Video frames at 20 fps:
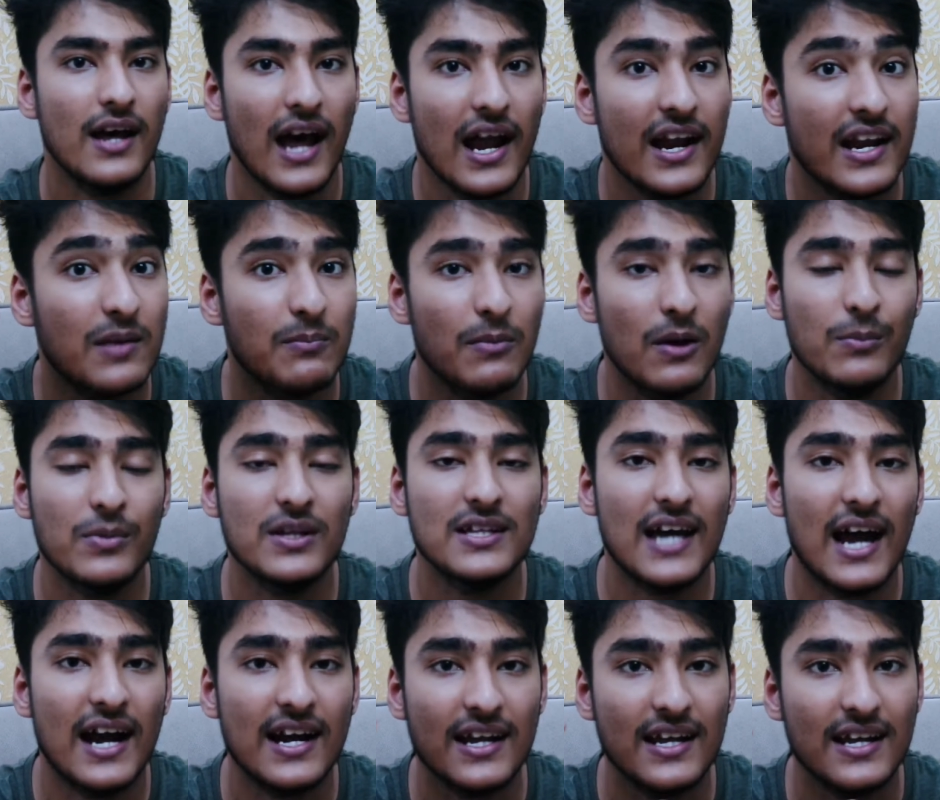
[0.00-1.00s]
and remember
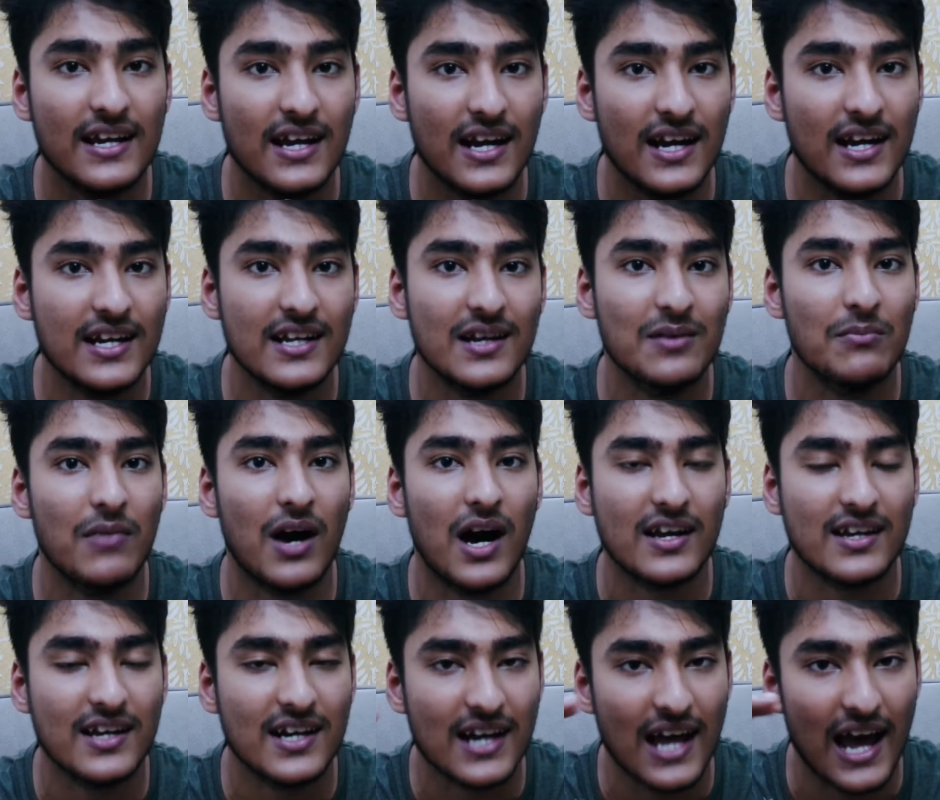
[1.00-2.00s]
that in Indian
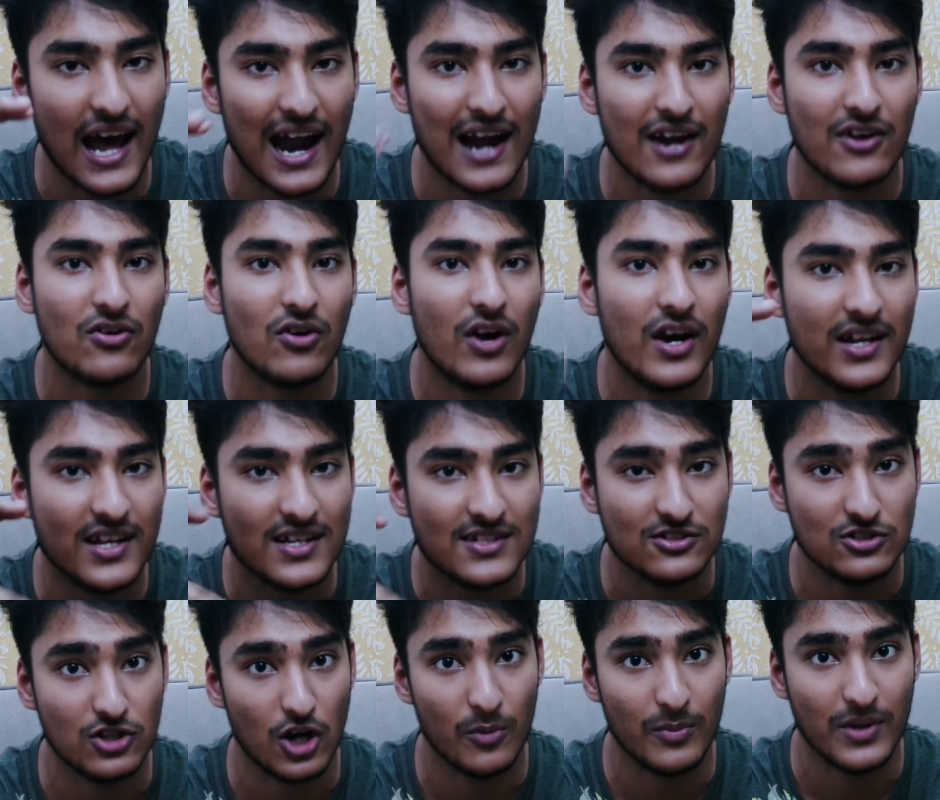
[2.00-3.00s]
market, Android
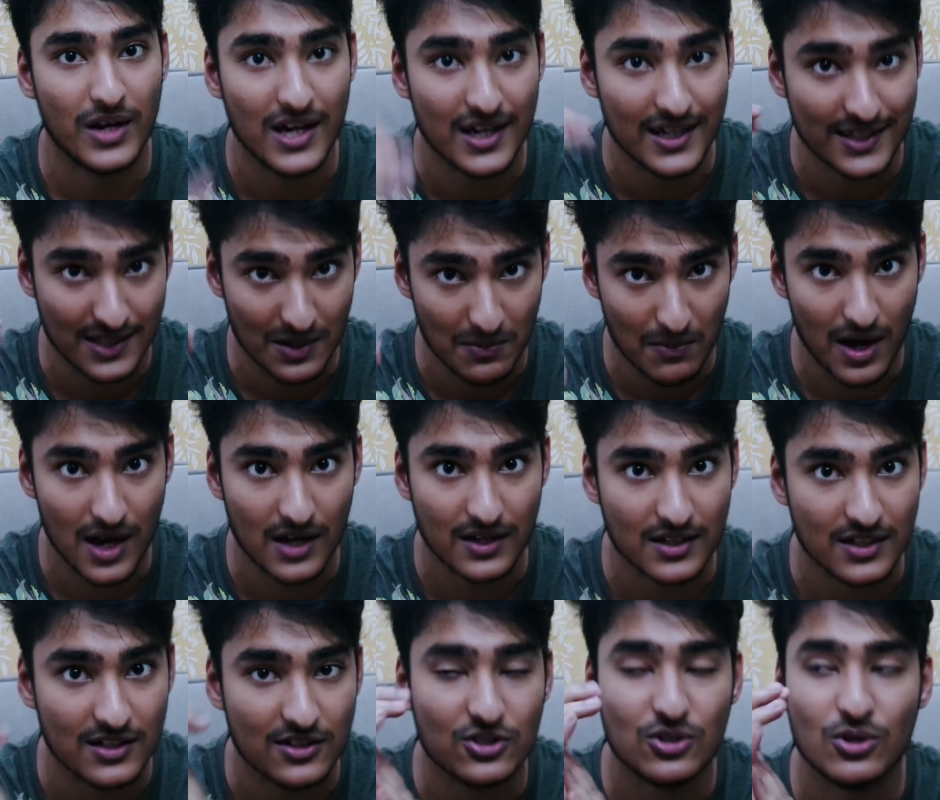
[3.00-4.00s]
is dominating the market,